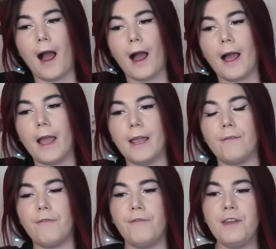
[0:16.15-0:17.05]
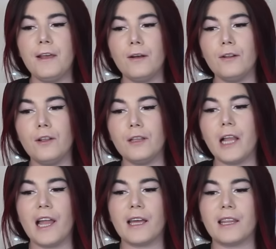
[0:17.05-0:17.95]
I feel
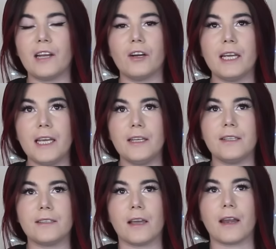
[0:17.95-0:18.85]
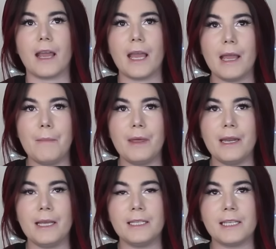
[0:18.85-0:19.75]
like there is an
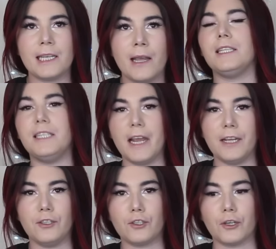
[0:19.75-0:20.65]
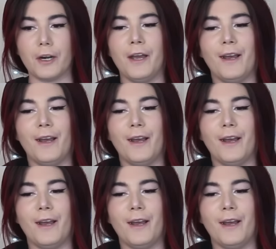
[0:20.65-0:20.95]
imminent danger.